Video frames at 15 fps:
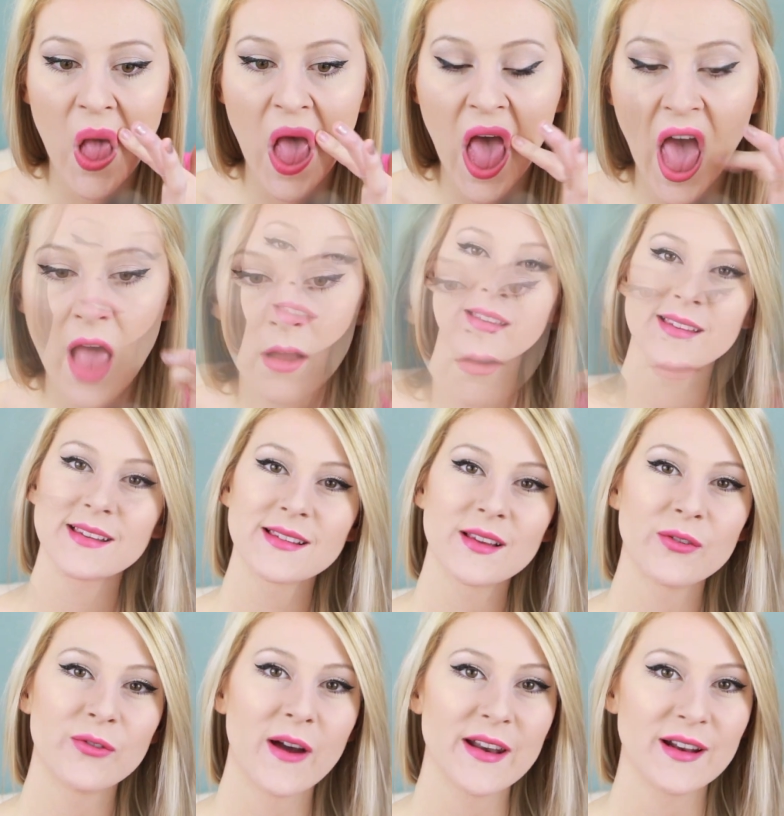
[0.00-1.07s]
So this is
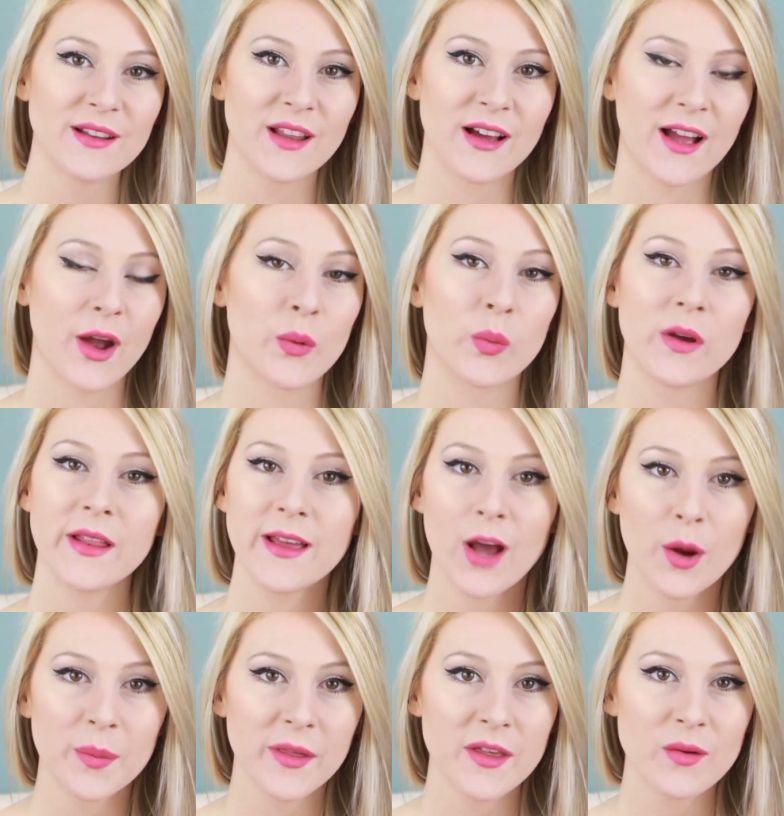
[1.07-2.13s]
the final look. I really
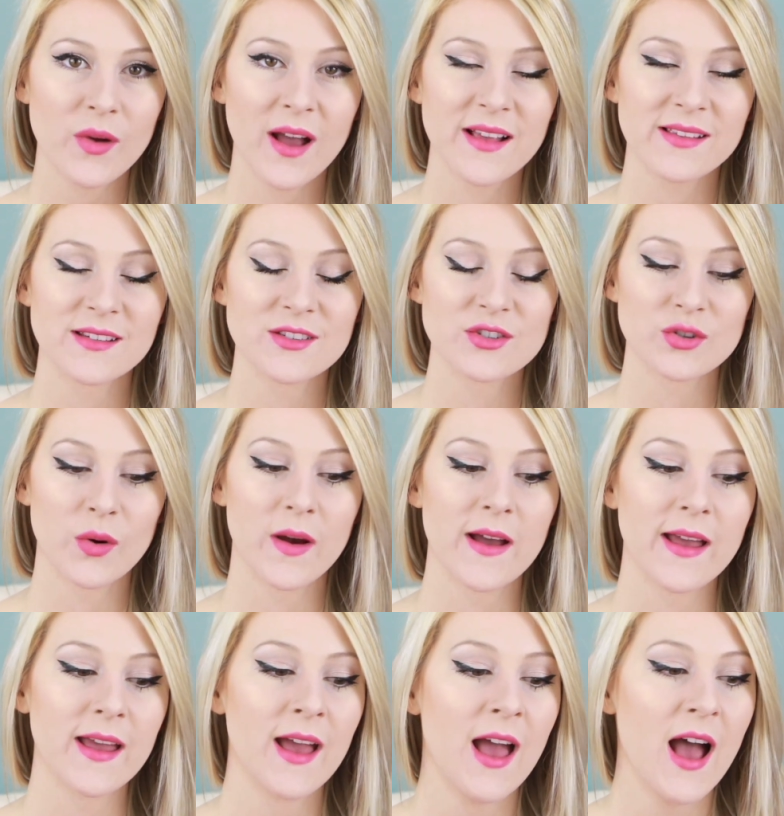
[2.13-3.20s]
hope that you guys
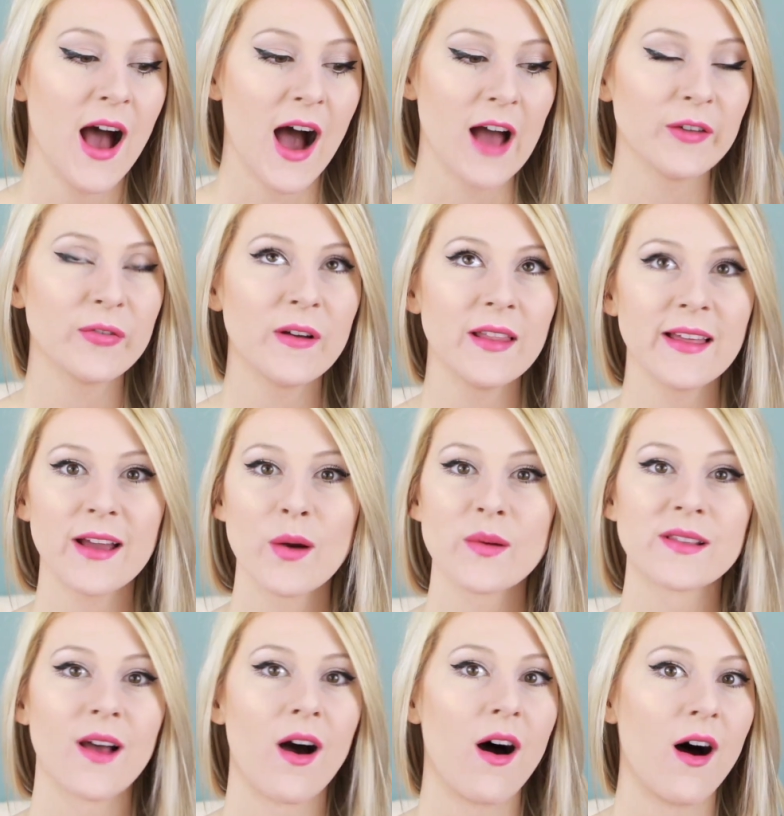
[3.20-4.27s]
enjoy. I felt like
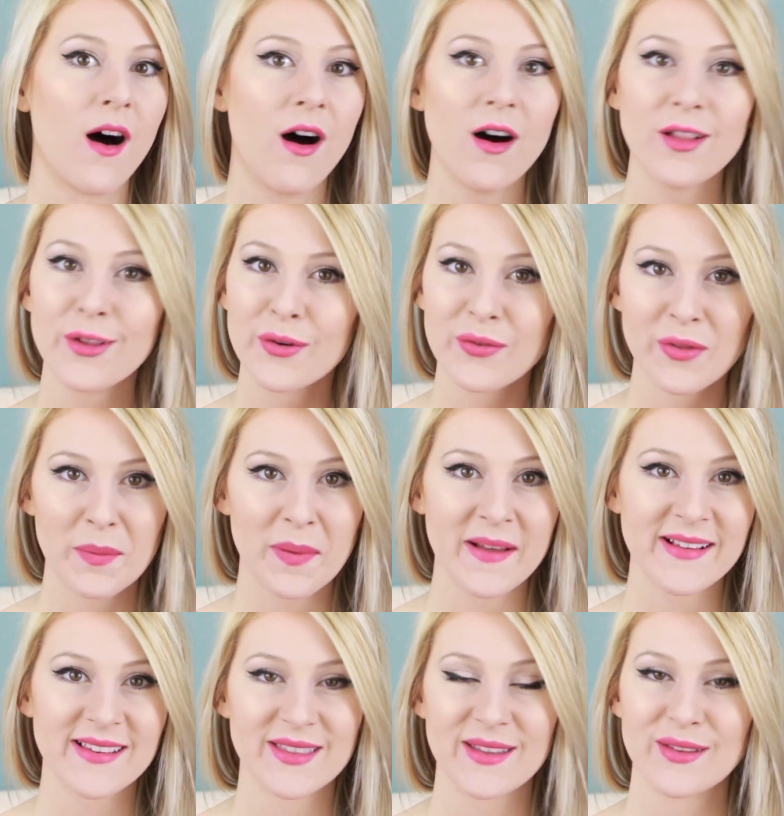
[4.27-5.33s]
I was all over the
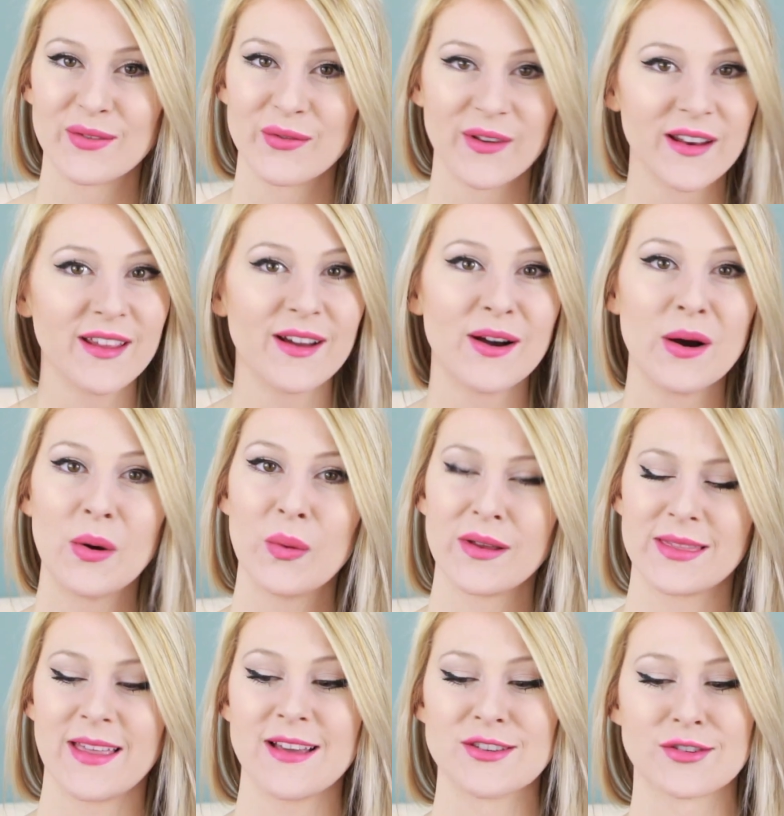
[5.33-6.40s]
place in this video
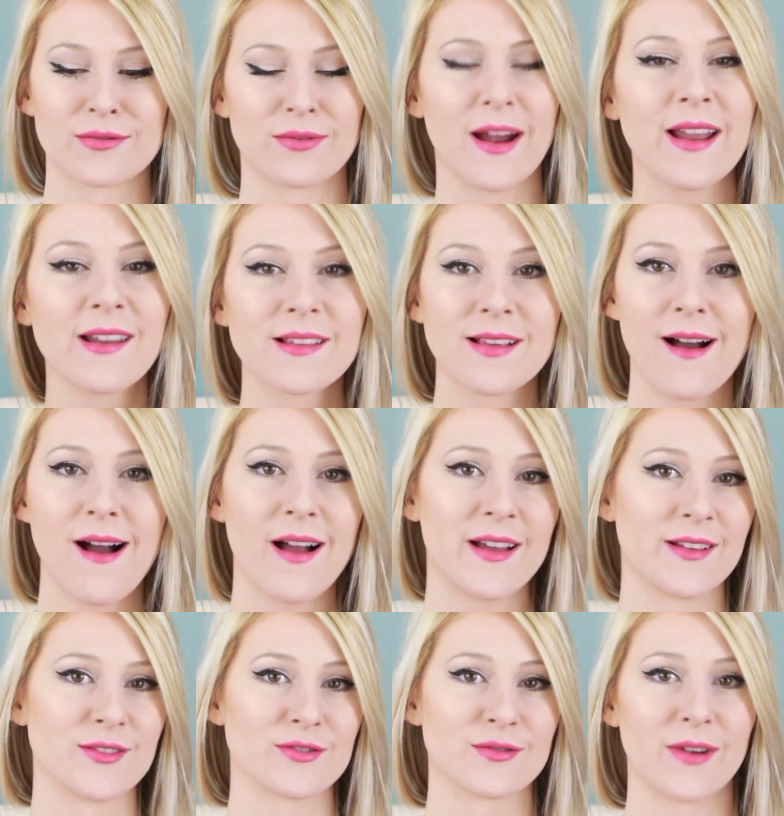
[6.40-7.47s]
with like trying to
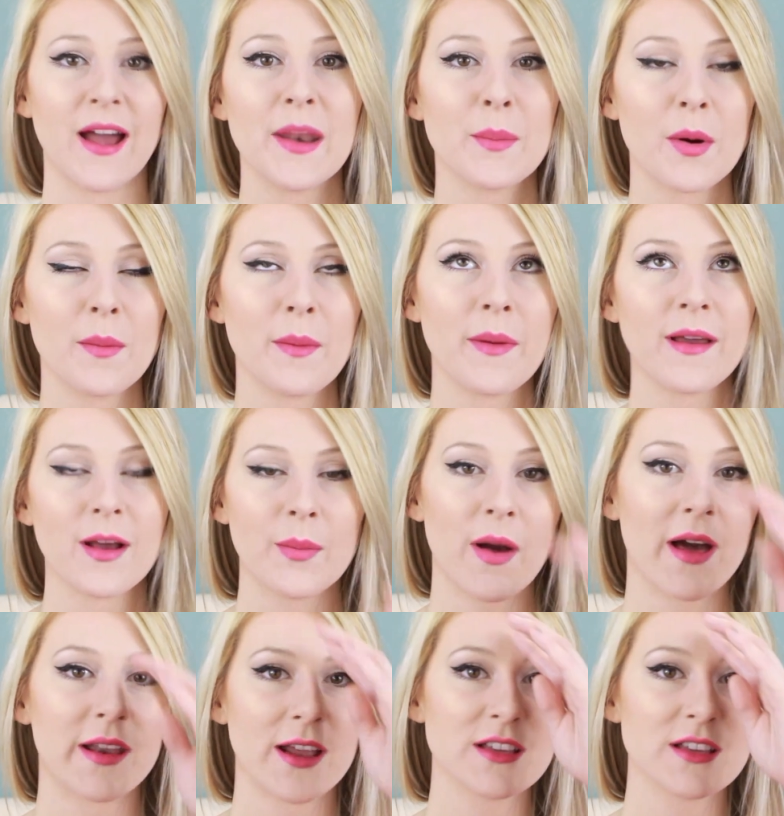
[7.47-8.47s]
talk and trying to put my makeup on.